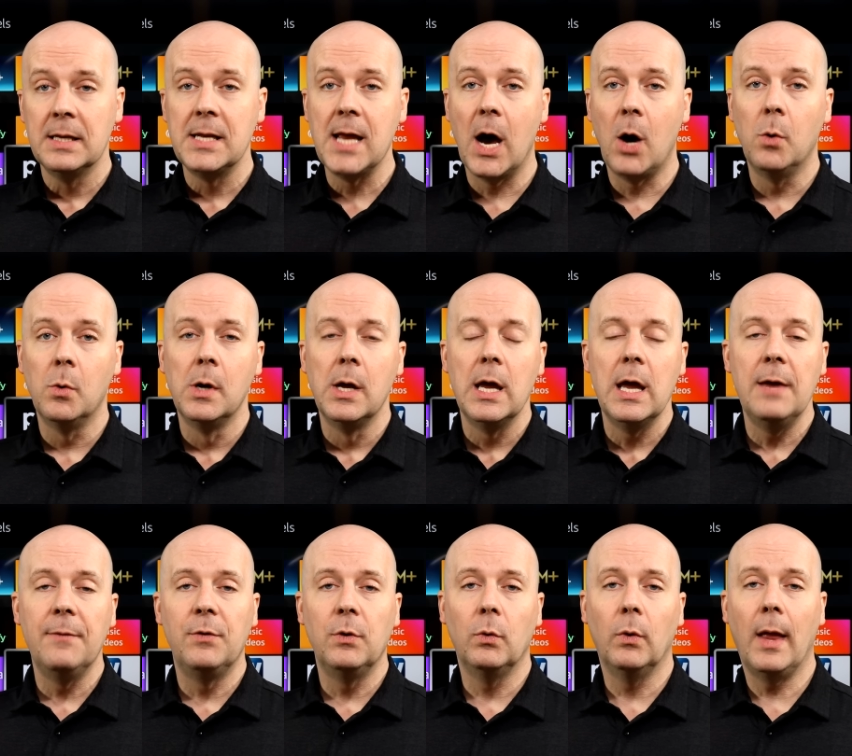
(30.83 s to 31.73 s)
Now,
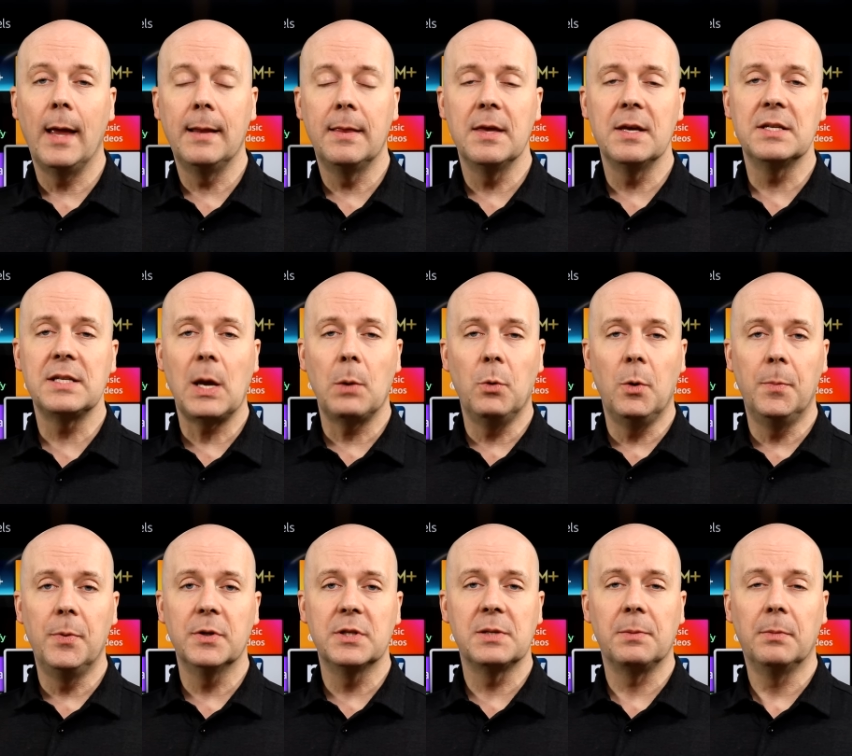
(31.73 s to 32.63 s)
if you like this, I
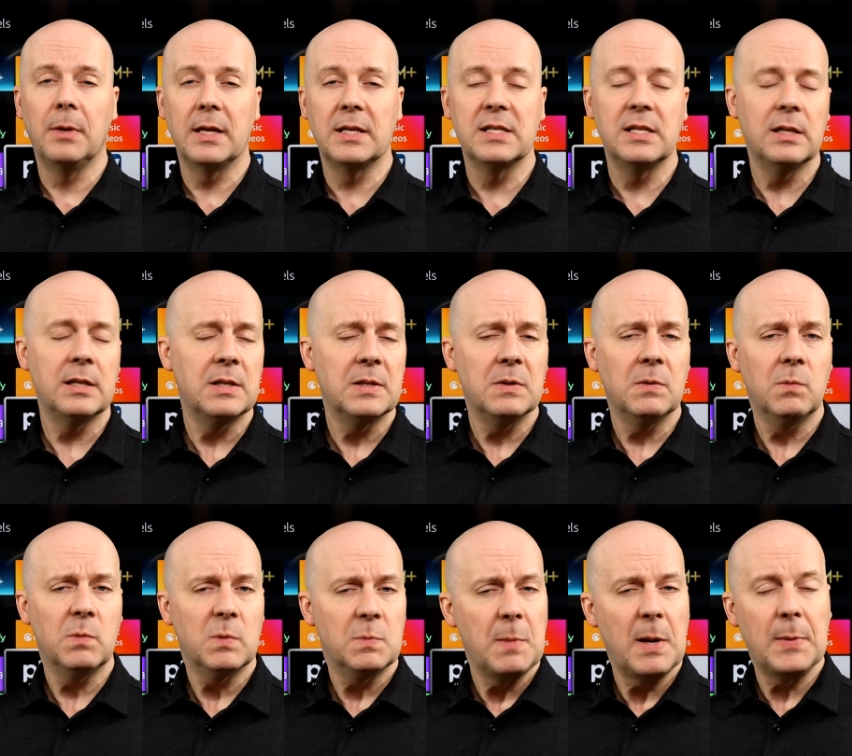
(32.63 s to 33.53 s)
will put some links to
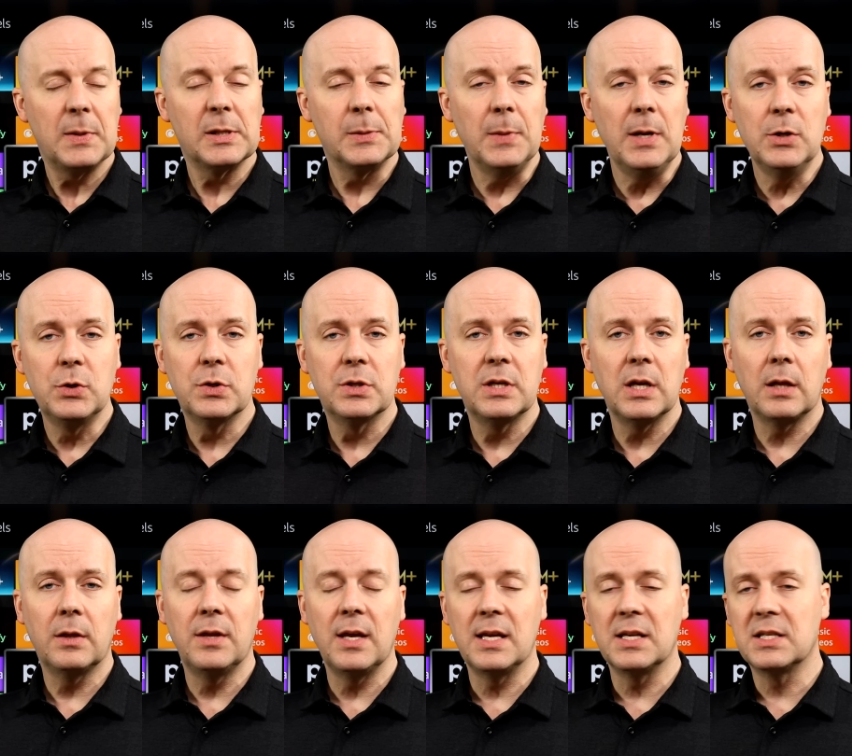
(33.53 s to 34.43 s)
maybe some
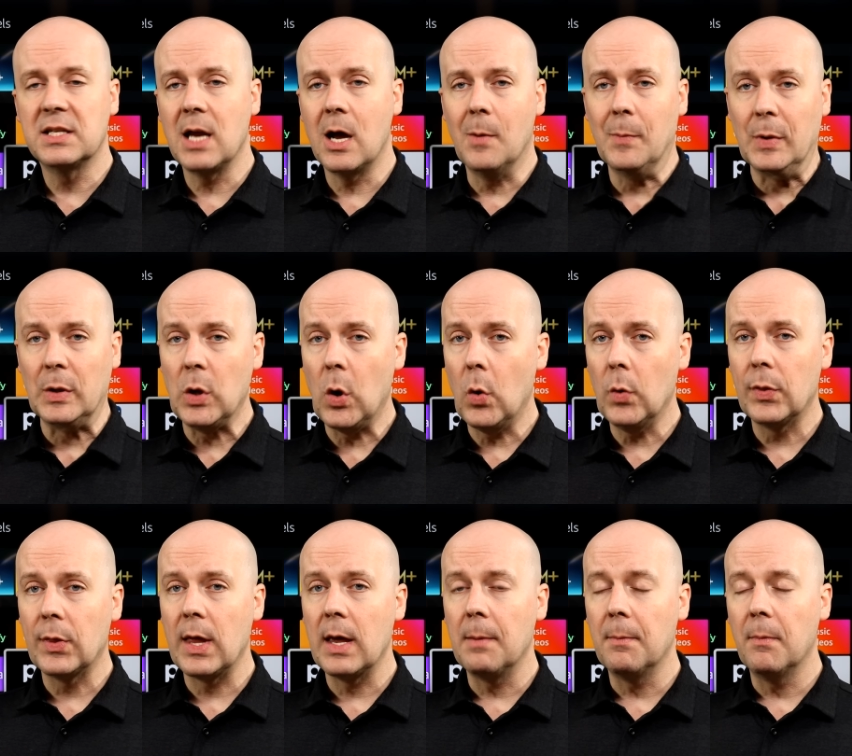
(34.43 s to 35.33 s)
interesting things down below
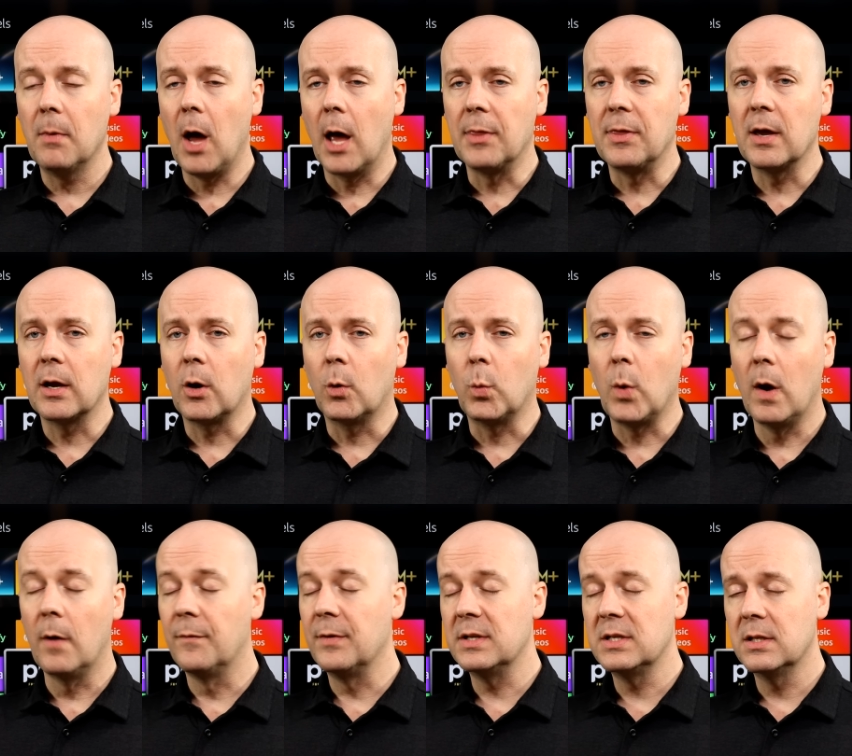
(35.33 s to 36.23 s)
that I think are
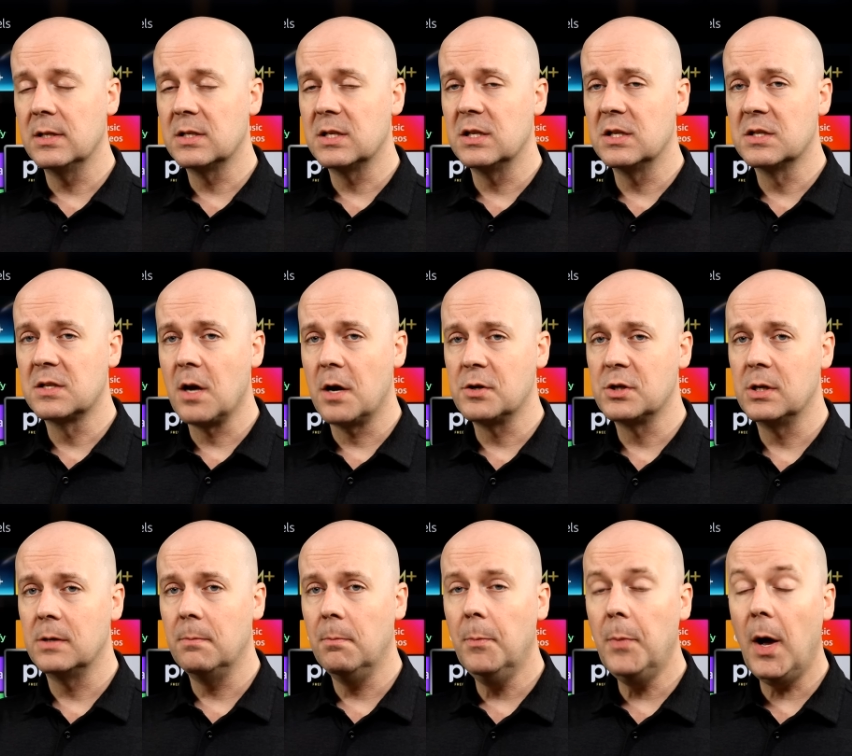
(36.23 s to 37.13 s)
relevant to this
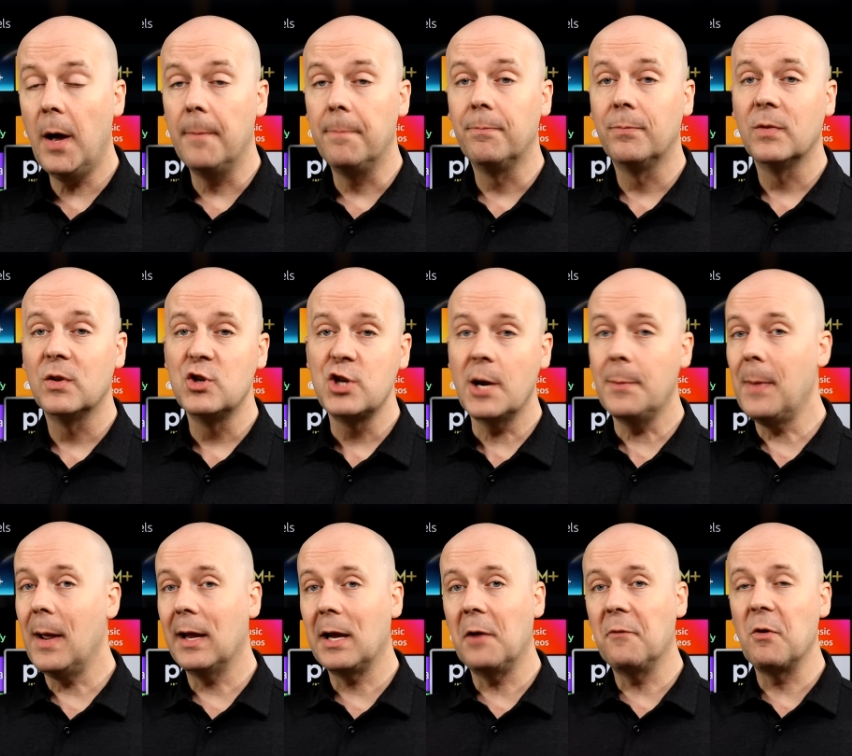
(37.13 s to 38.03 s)
discussion. But check
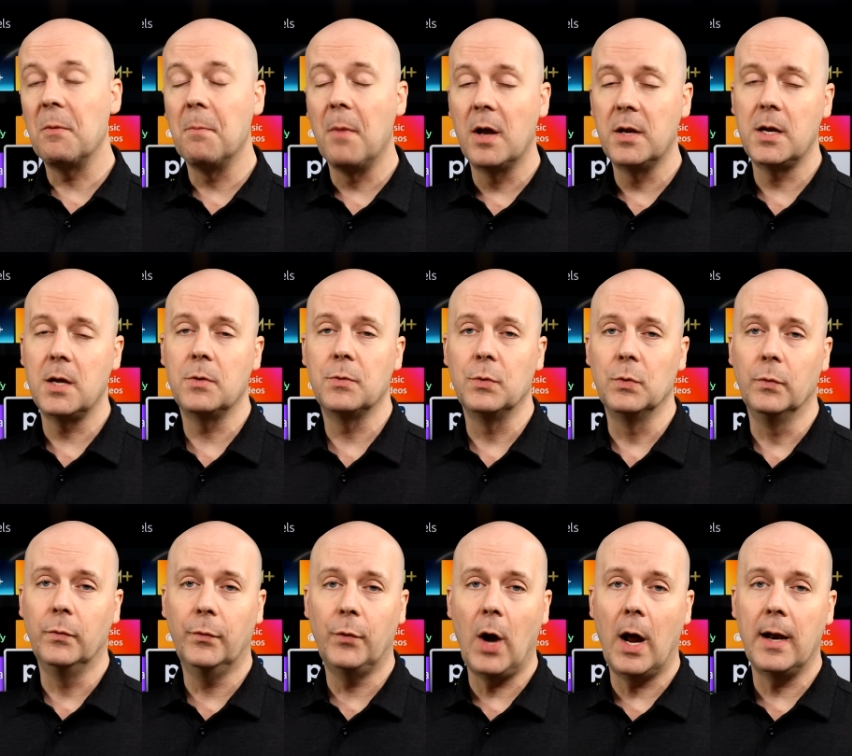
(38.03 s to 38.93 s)
back every Monday
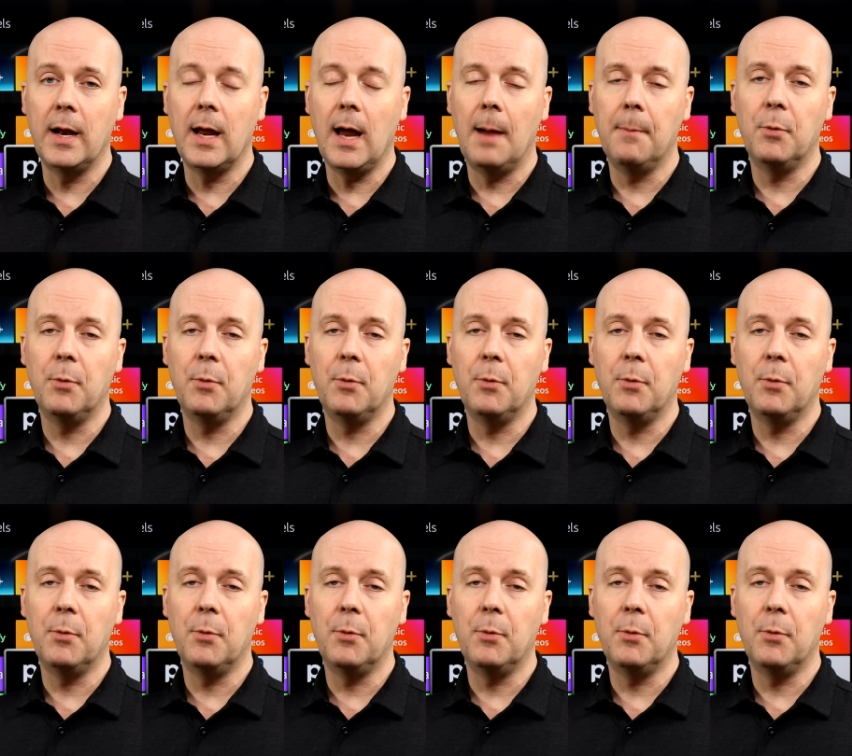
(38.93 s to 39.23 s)
through Friday.